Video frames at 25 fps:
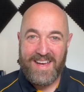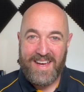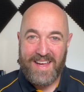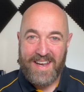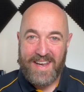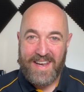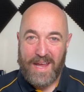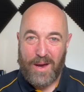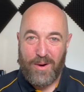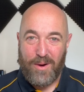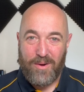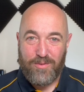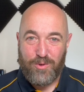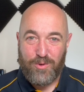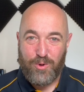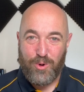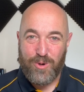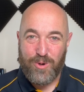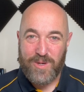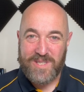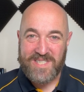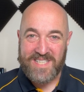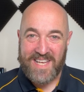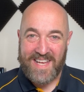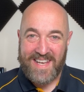Now, of
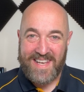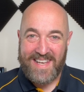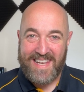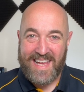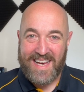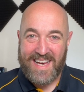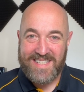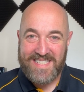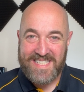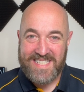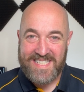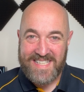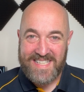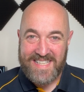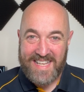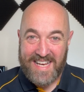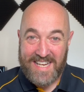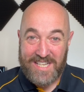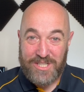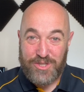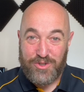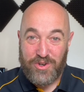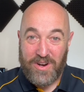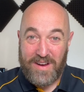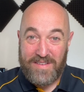course, announcing
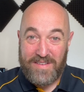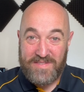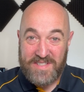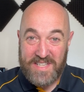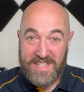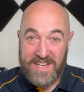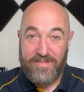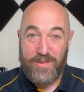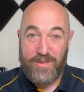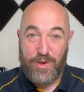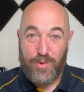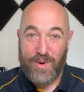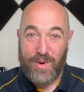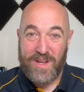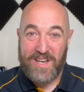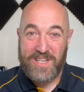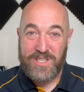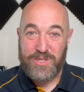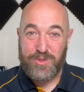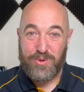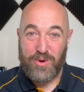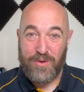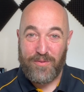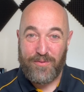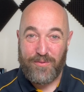that drives everyone
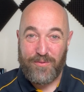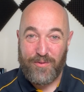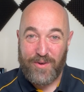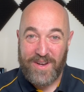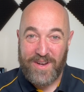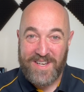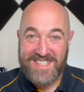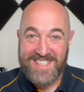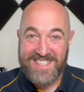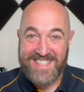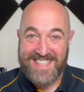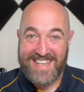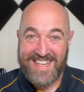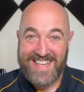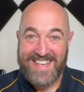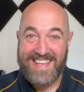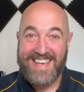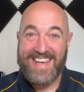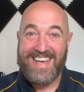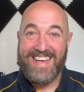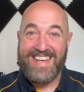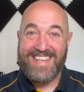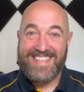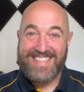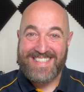into a frenzy
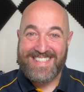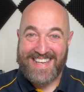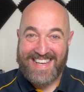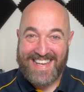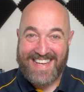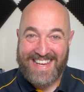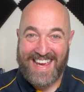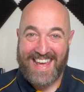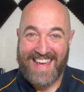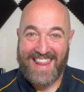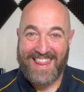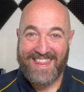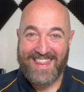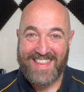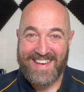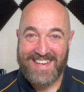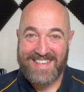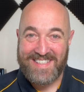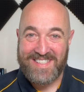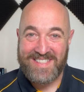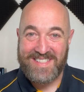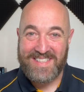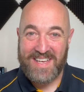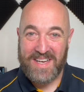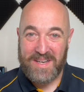to get
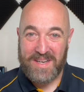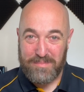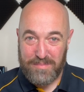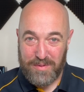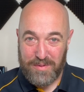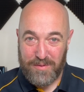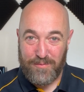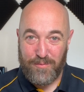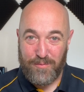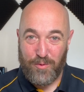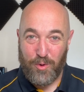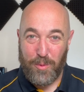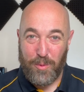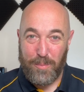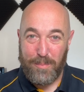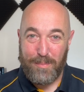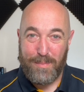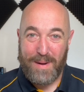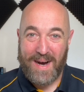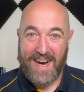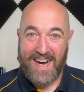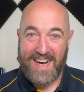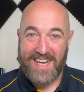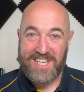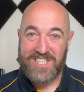things done before
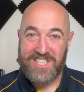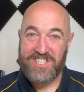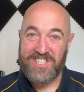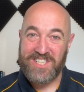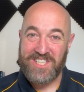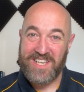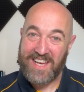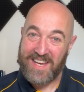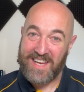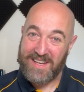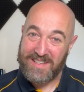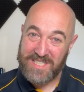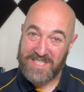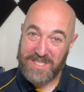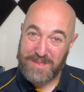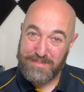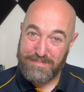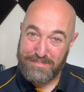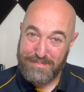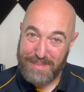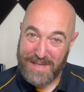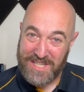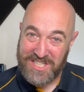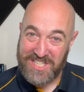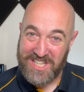March,
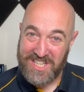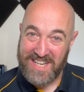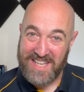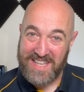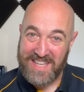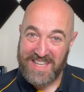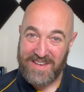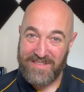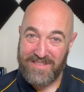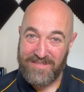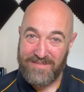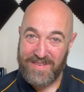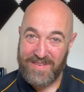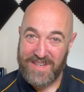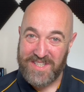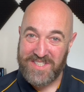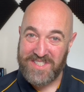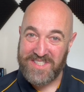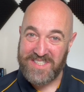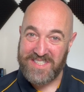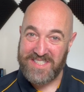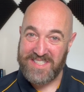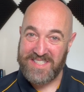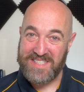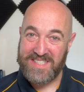especially the
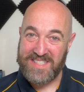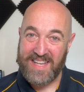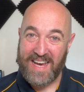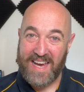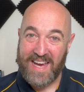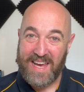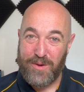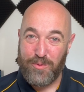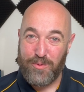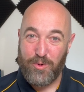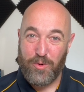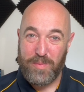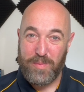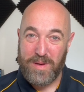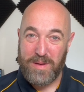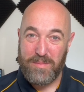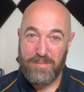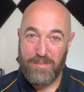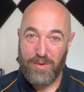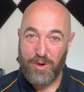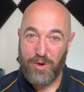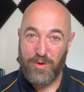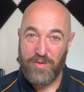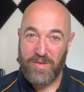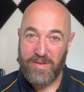investors. They will be
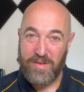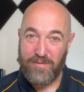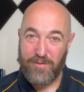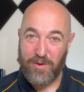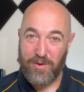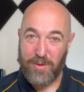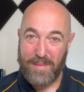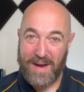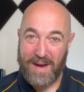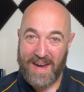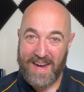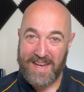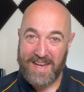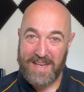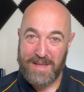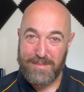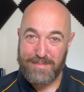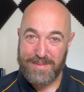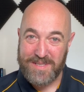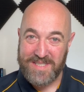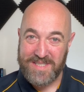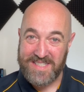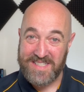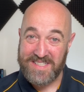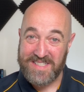moving from
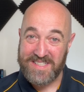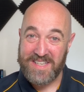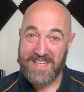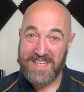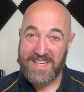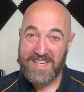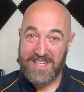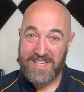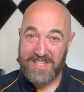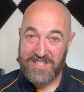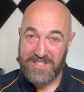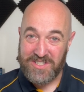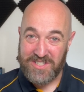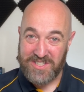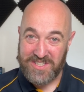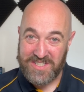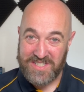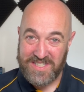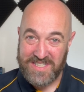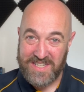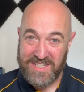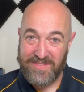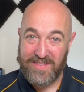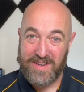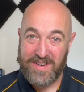80% to
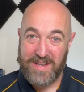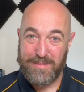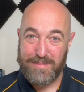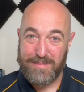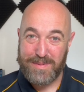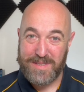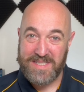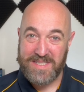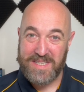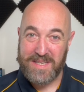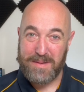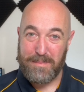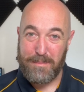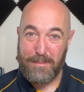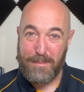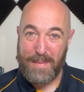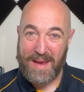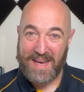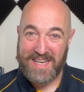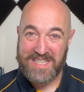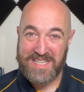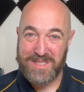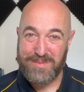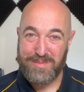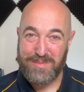70%
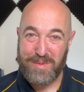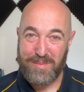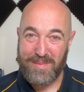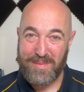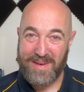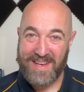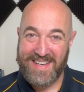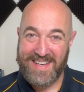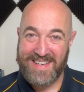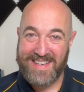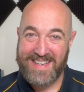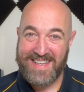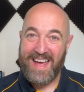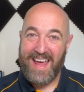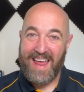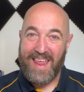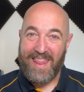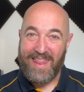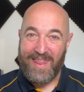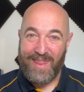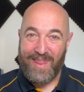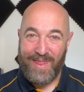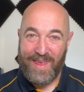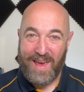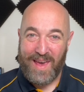maximum lending,
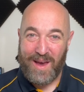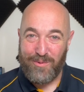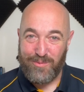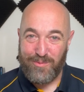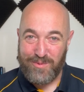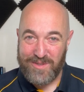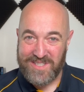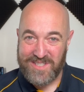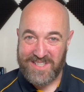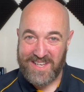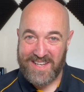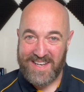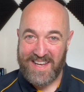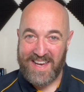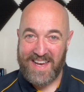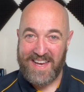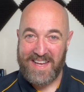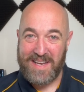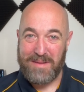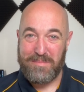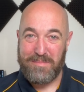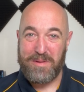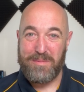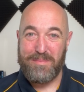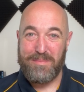that was going to
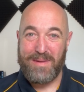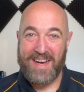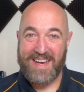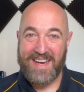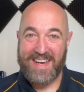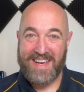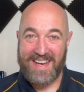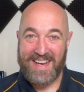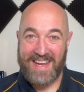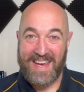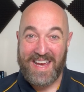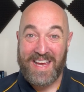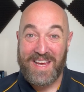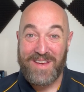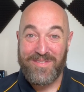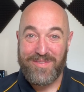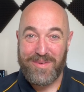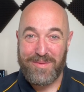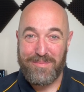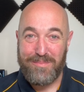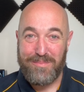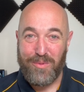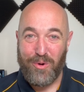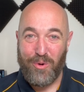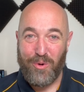heat up the market
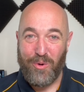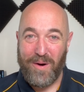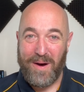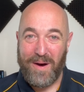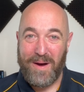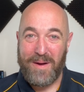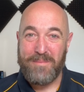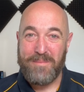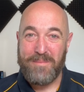even more.